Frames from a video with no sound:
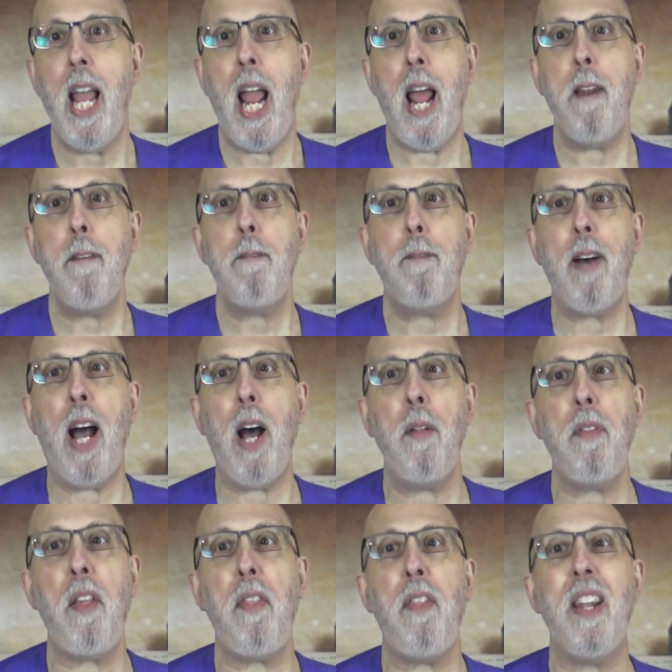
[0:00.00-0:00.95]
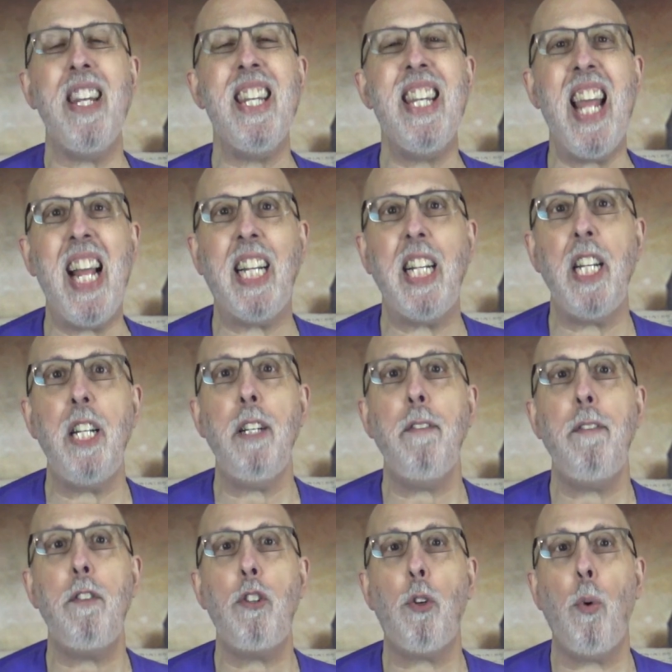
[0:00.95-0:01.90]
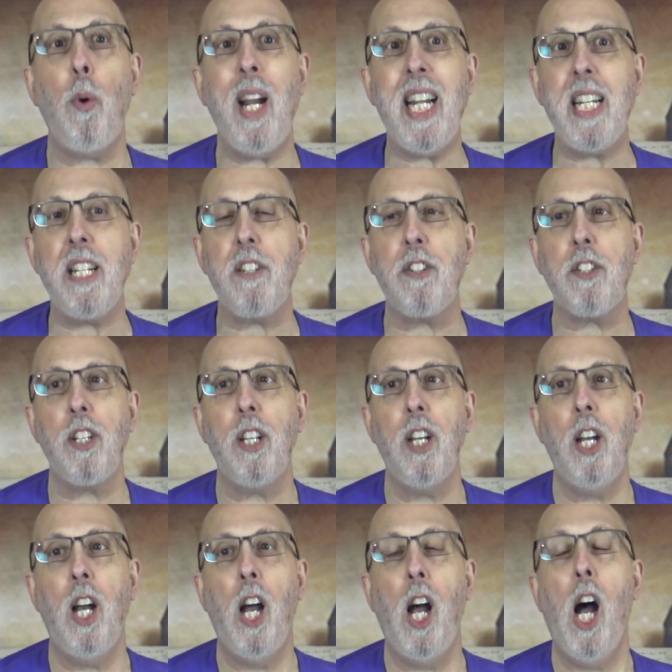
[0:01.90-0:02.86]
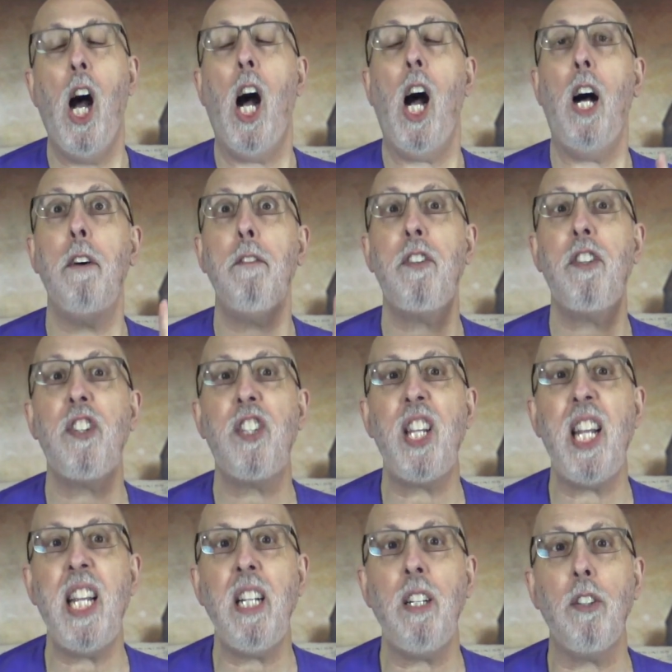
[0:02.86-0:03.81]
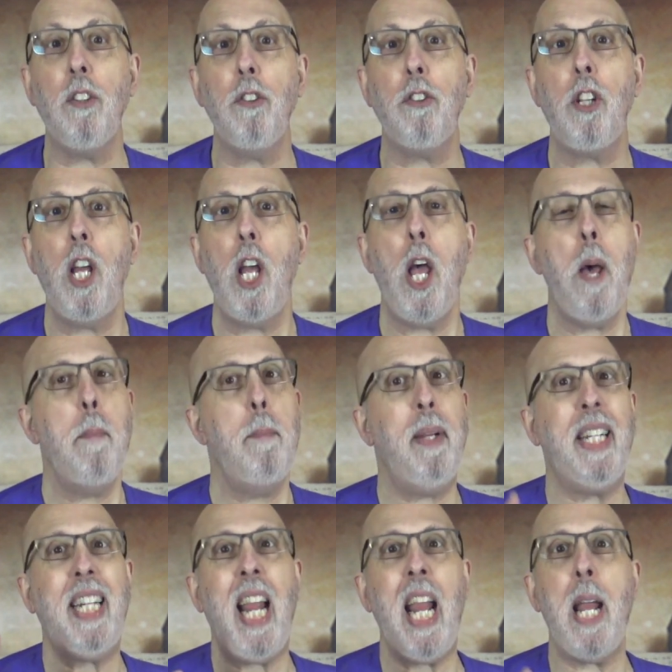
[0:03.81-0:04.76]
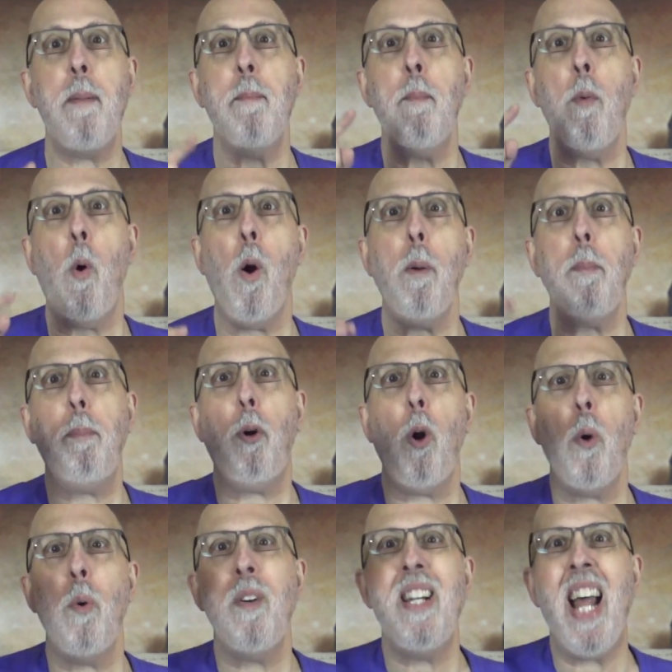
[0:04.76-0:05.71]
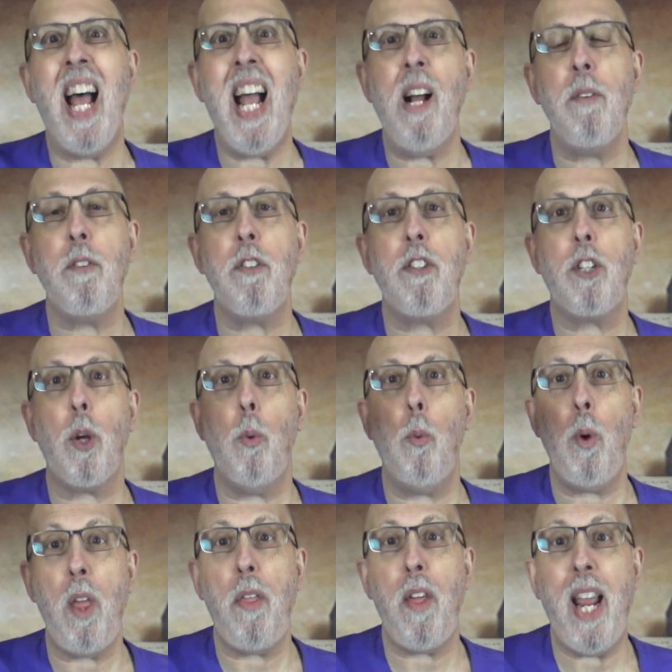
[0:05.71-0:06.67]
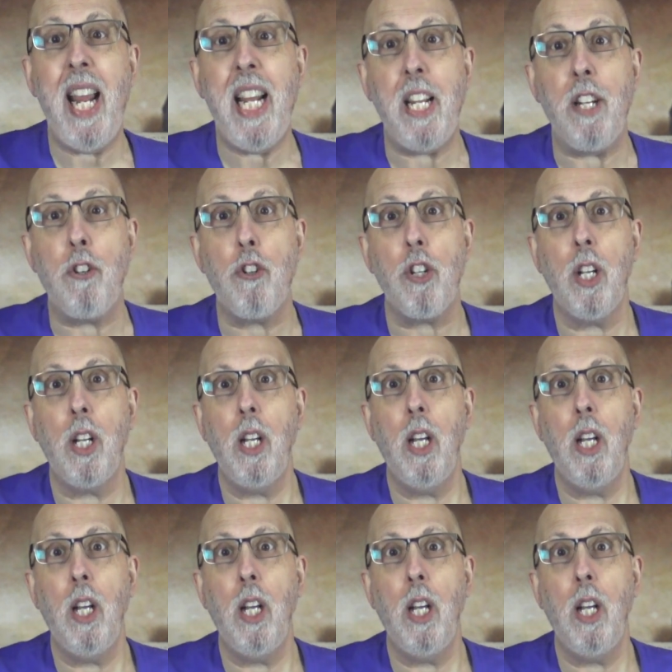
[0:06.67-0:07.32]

and found that the negative traits of singles became more pronounced with age.